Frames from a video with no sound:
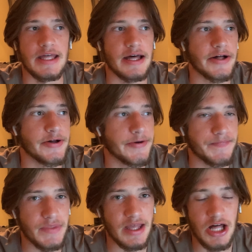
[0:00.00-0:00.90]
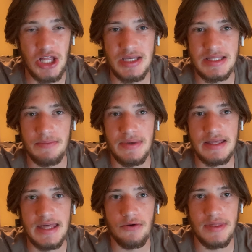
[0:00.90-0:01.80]
Um, uh, the big
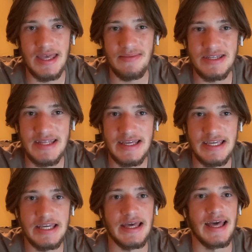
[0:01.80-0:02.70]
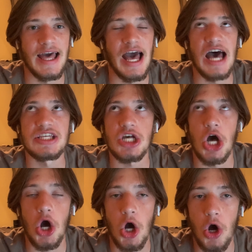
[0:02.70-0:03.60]
thing with him is that he has a,
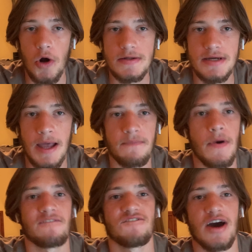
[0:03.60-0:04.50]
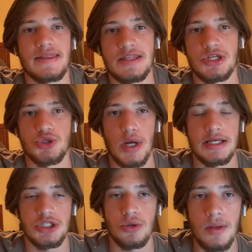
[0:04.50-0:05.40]
a, hard time finding the strike
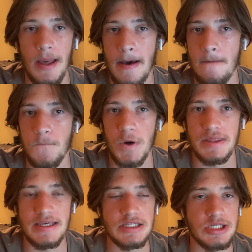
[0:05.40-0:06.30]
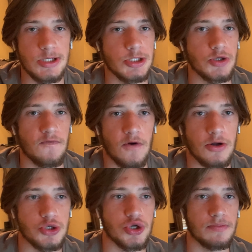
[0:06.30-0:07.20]
zone, but this year so far
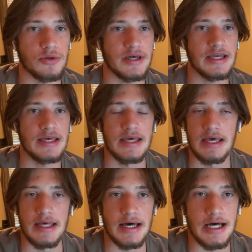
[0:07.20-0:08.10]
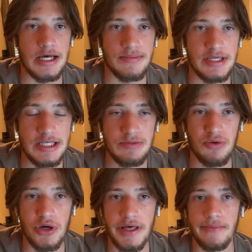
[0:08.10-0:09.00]
in AAA, um, he's
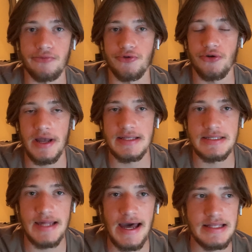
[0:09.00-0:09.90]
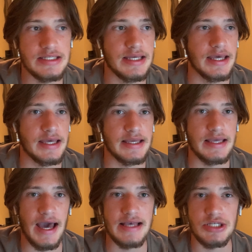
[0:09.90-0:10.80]
put up great stats. He
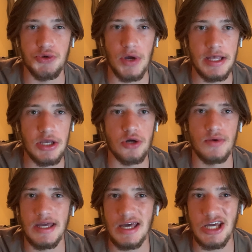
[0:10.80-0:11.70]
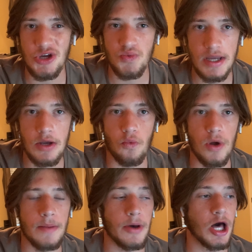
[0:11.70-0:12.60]
has a great ERA, a great
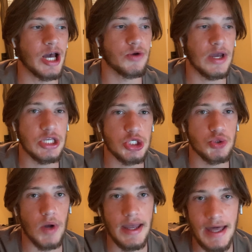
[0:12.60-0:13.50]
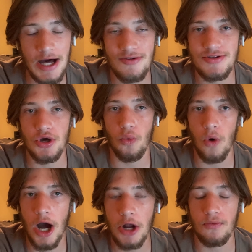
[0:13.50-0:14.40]
whip, a great strikeout to
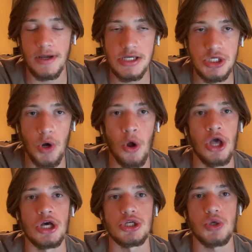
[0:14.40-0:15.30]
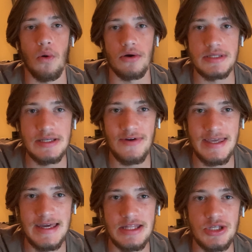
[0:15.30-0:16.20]
walk ratio. So we'll see what
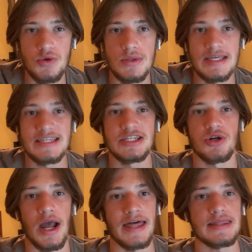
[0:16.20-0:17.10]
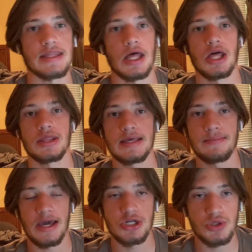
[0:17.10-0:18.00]
he can do this year at the
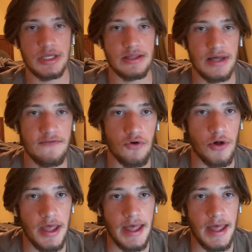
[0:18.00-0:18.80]
major league level.